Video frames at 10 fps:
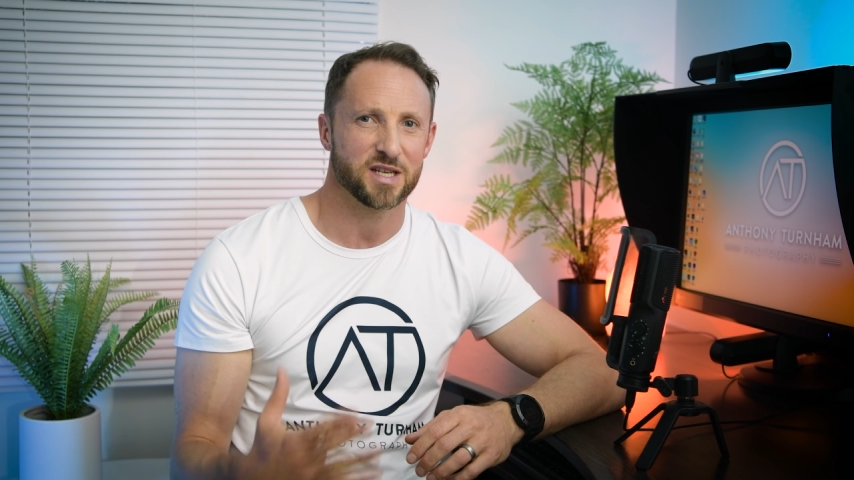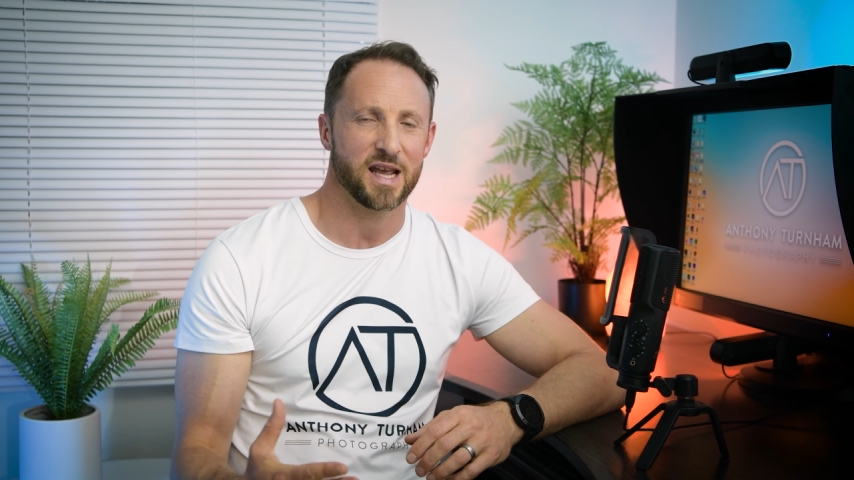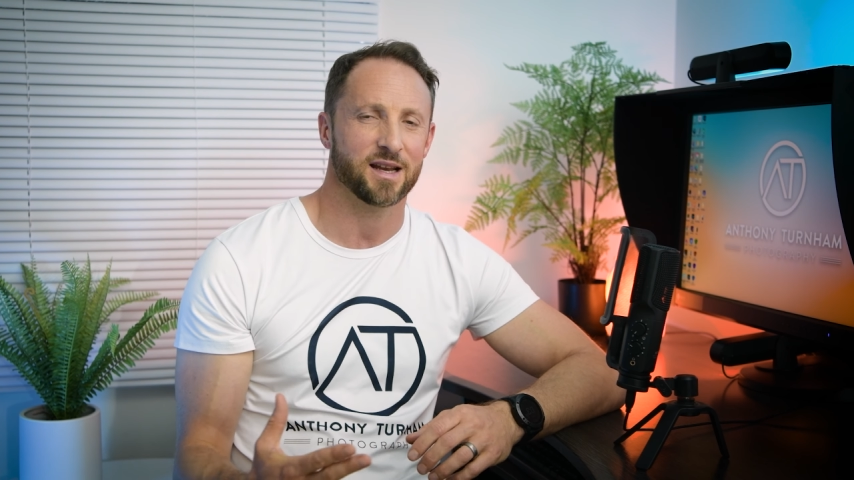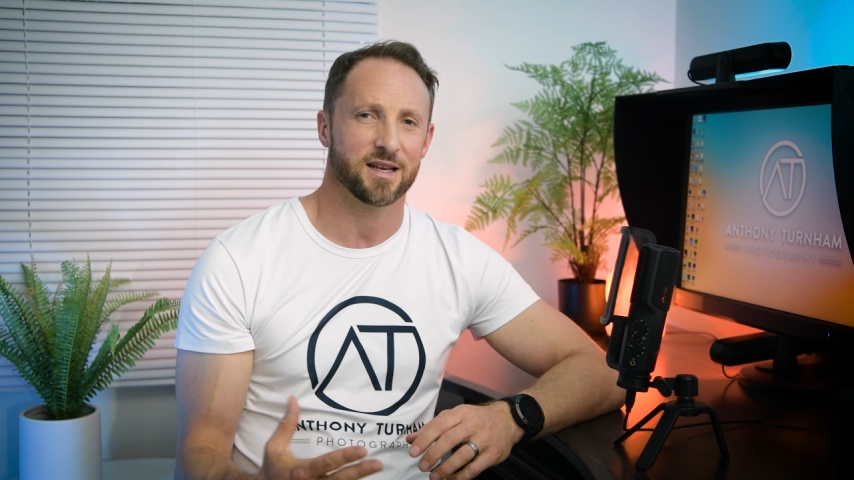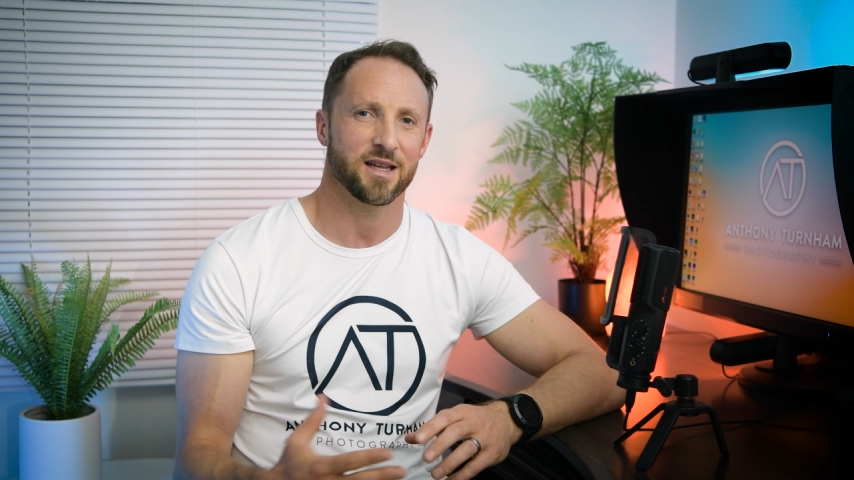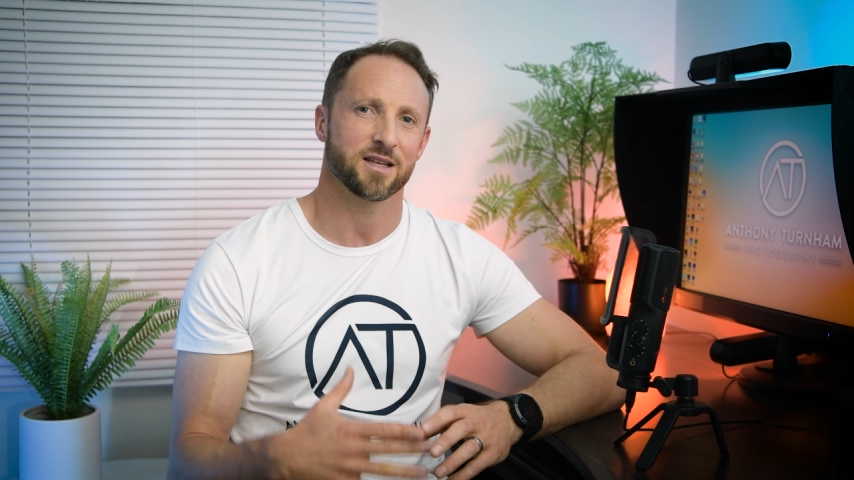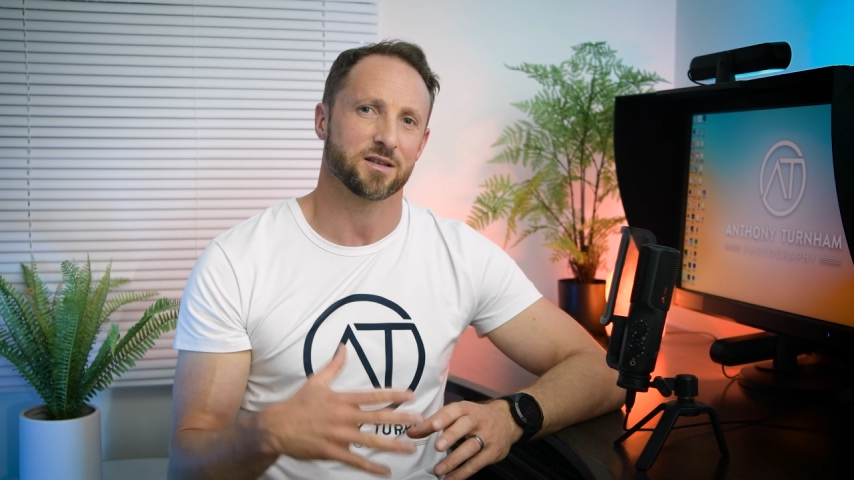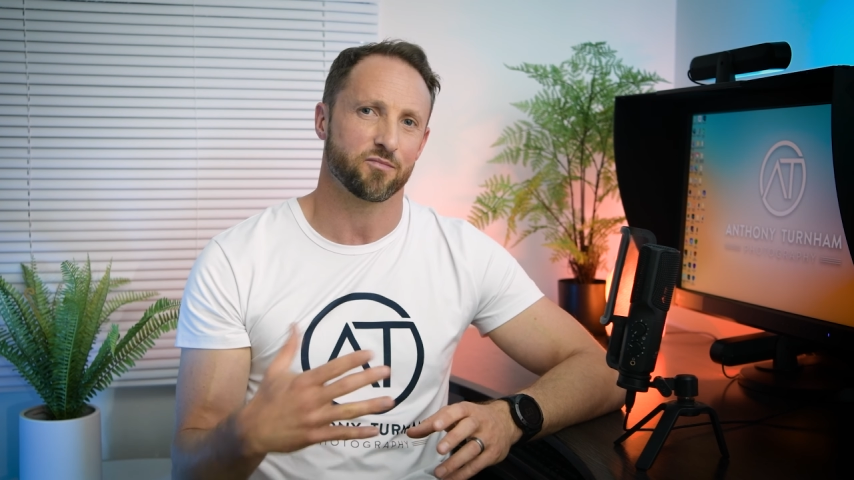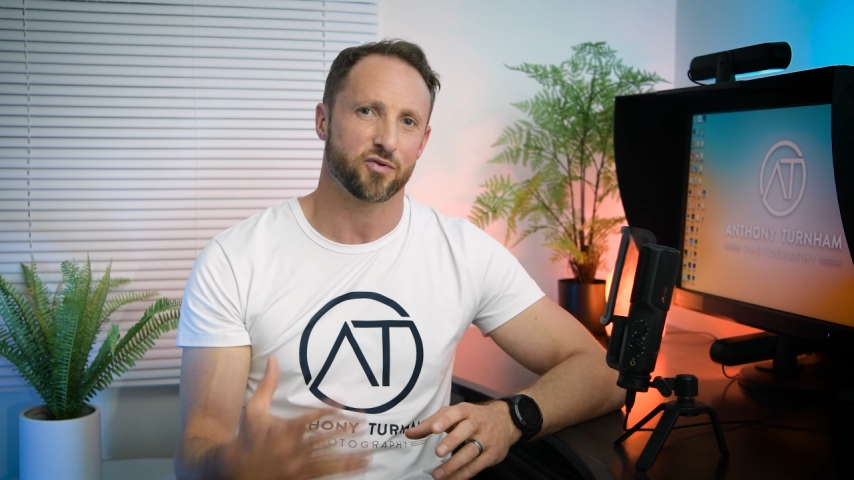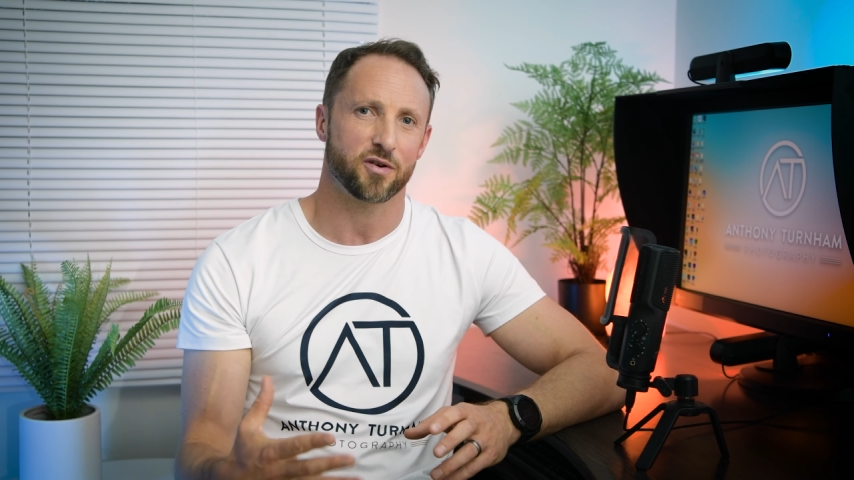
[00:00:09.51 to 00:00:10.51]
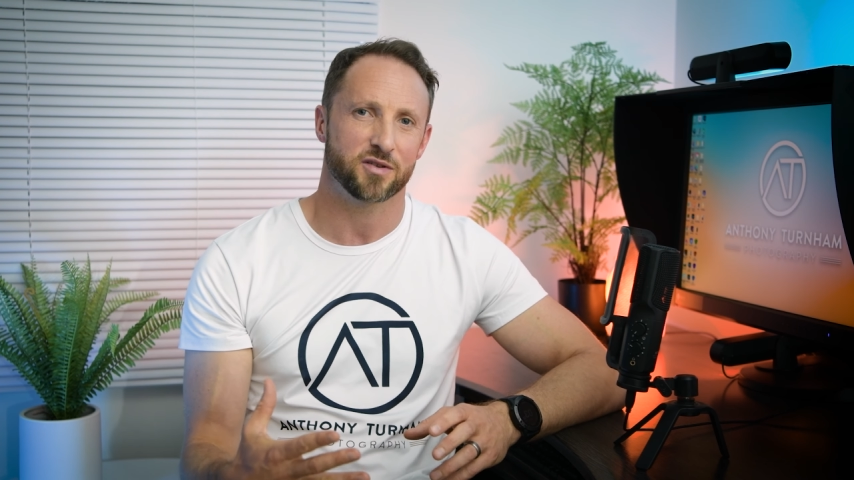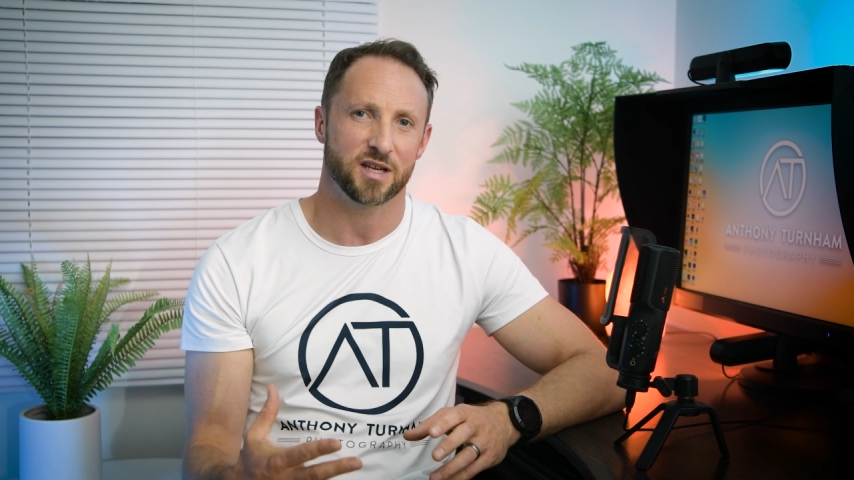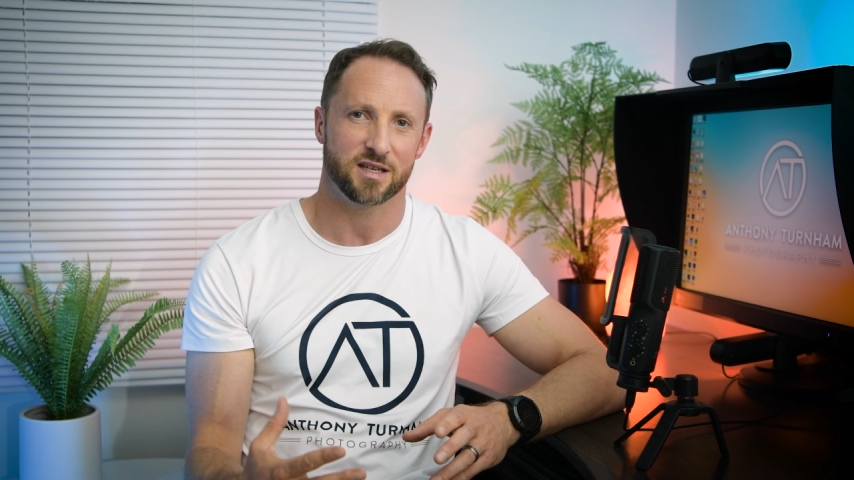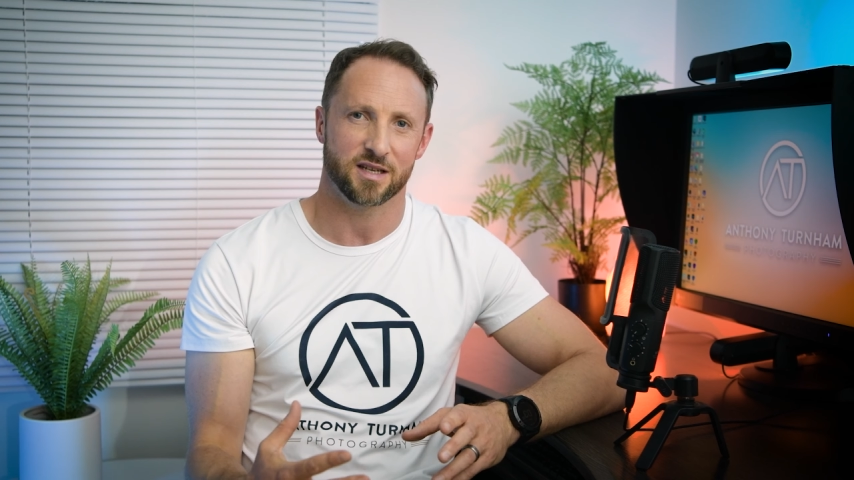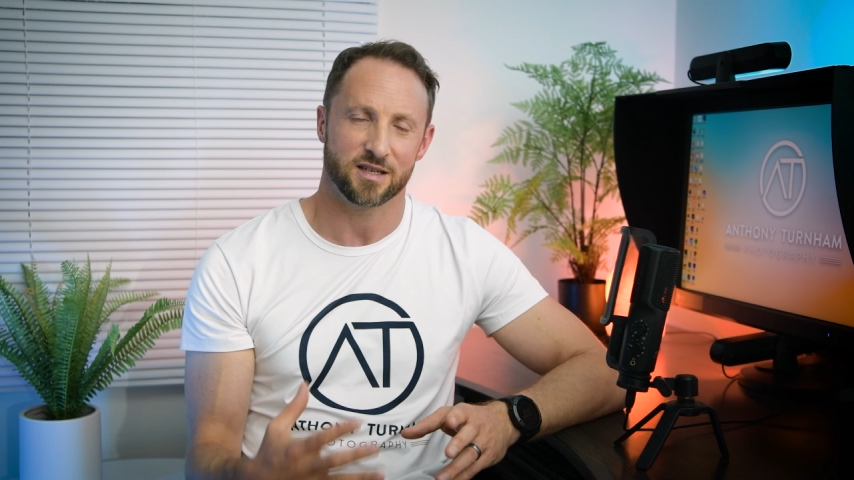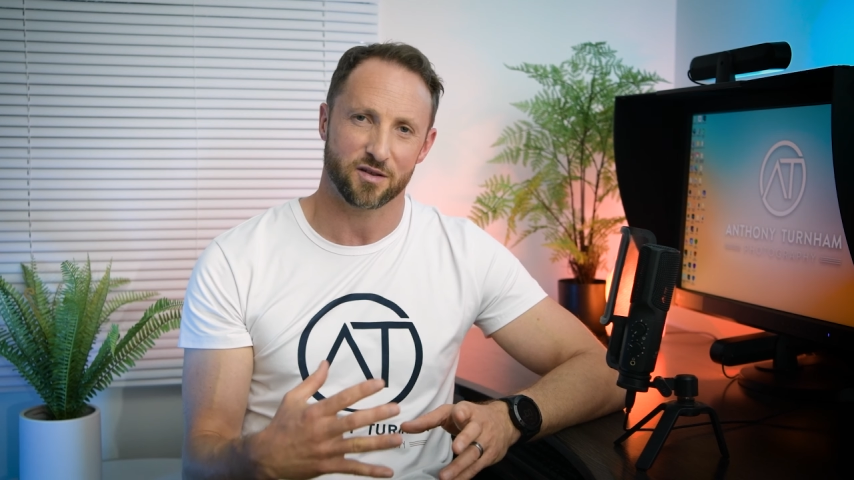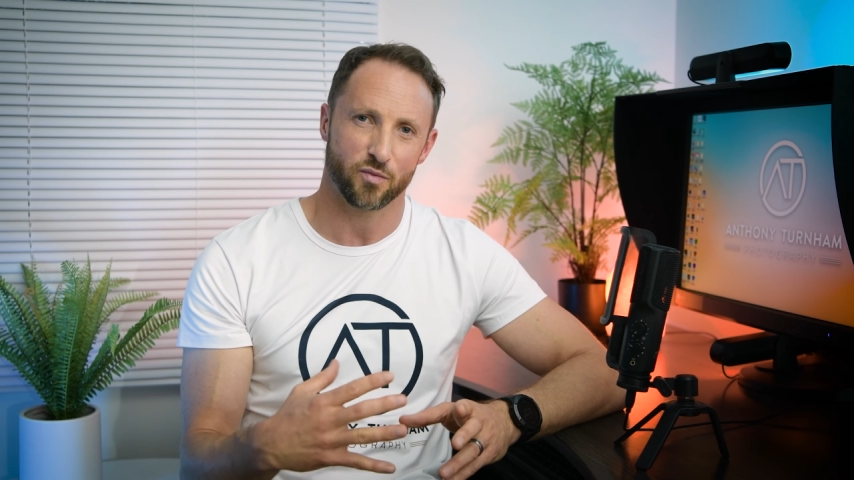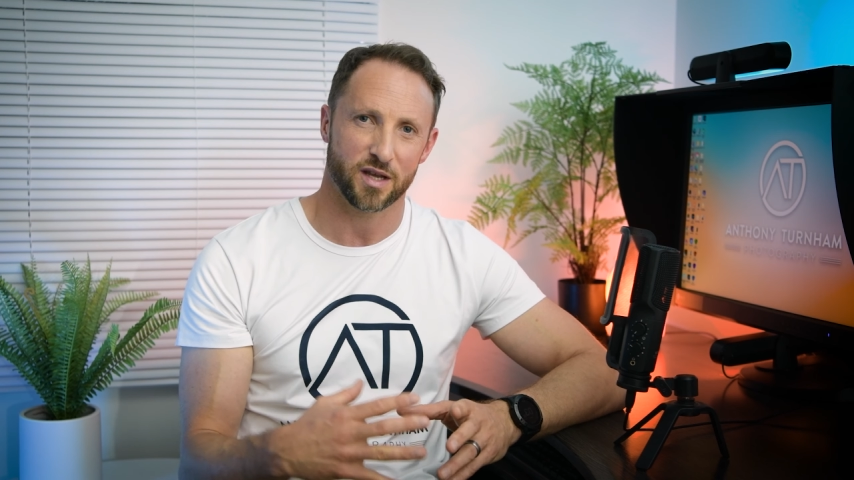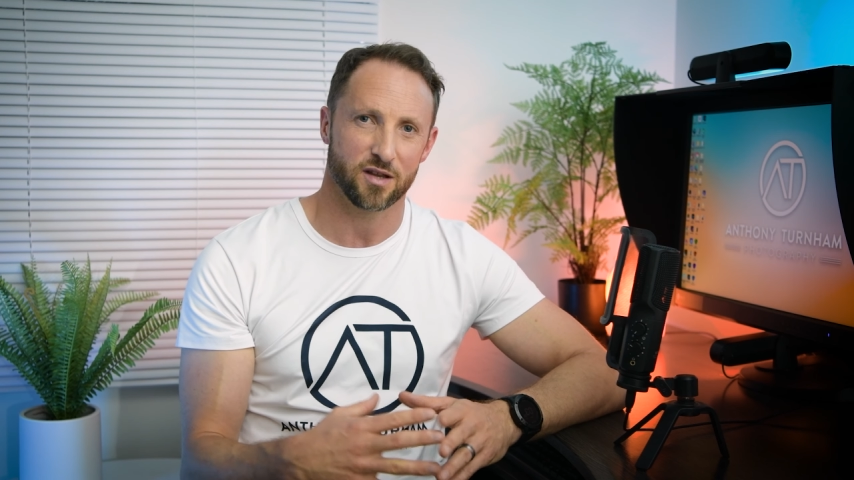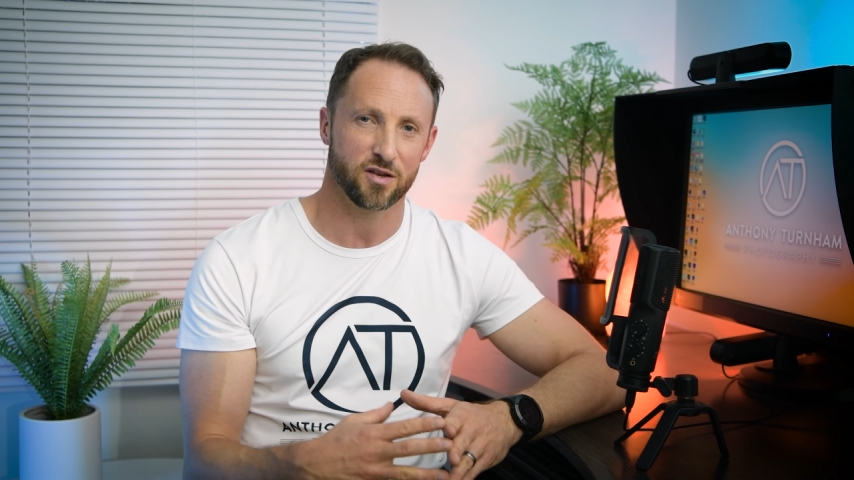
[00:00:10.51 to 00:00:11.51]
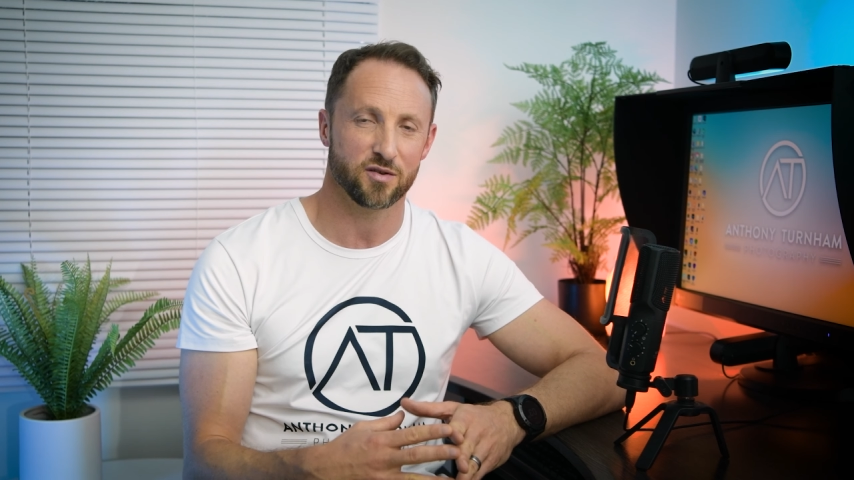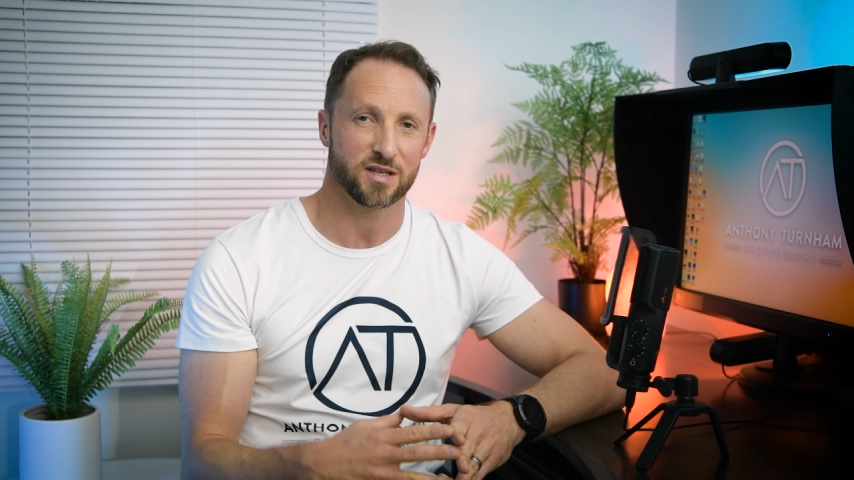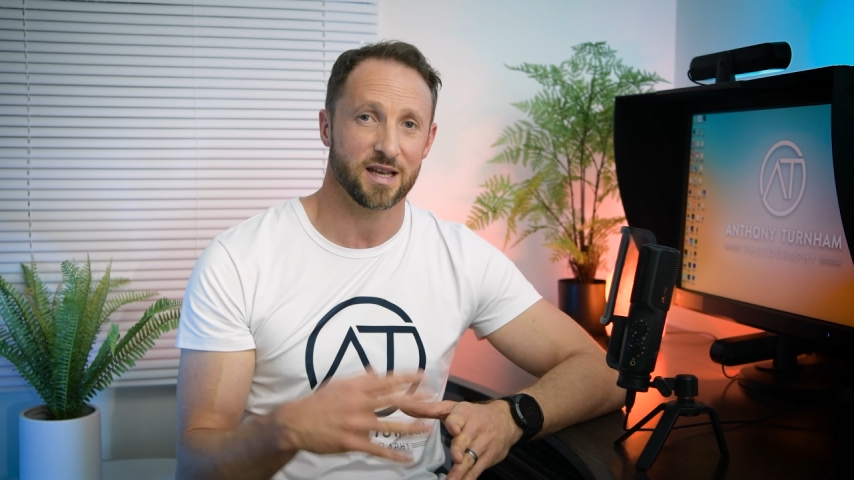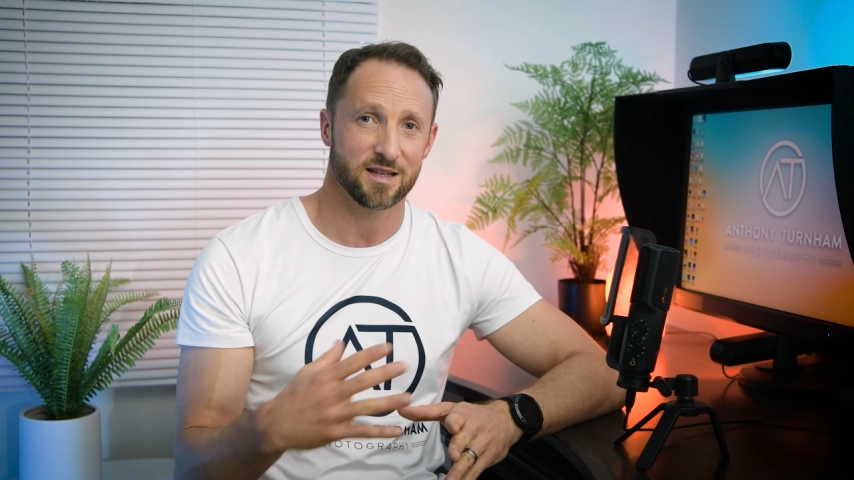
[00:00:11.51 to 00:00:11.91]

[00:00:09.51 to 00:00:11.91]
techniques and processes that we can use